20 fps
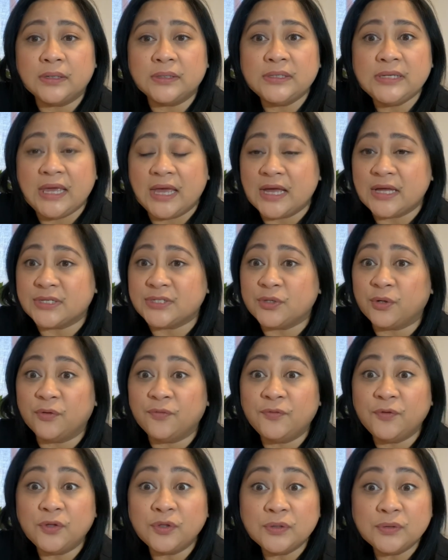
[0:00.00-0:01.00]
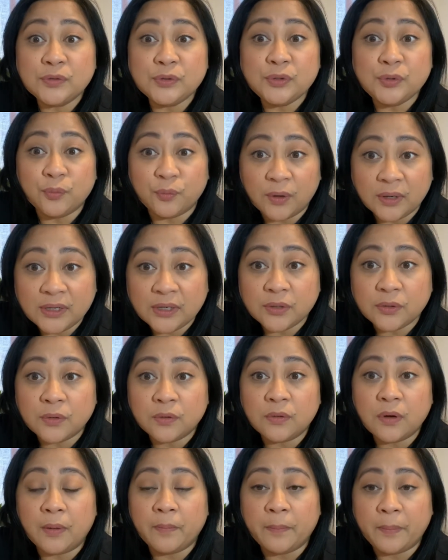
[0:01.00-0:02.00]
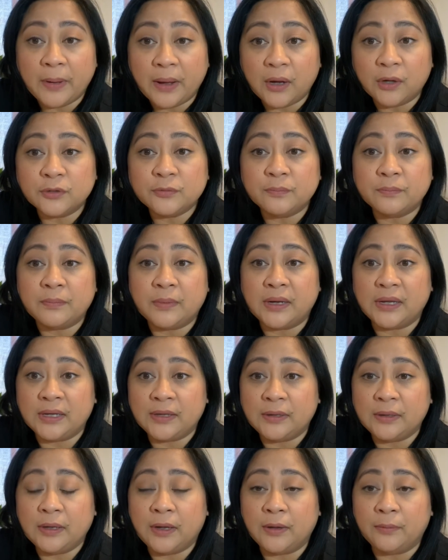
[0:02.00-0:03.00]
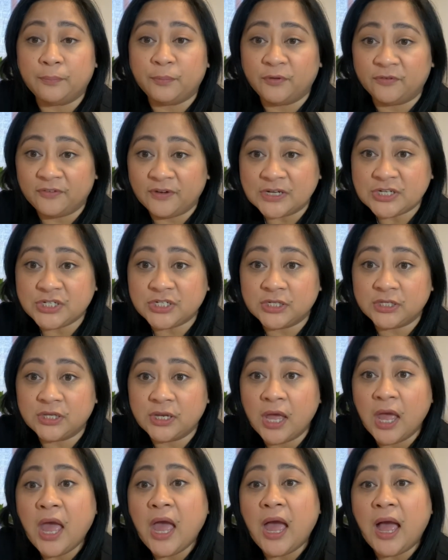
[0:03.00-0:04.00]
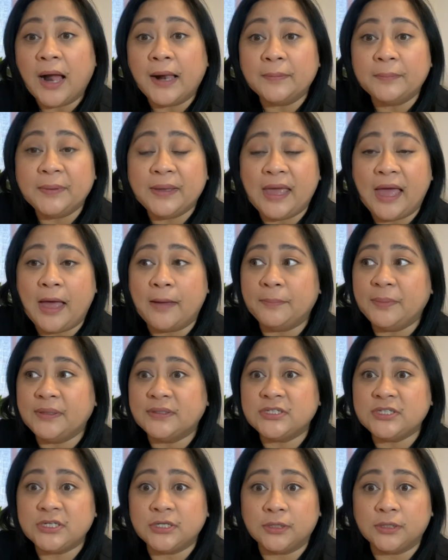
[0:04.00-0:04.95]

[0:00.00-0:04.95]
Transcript: Yeah, so if you want to know about my profession, I'll be happy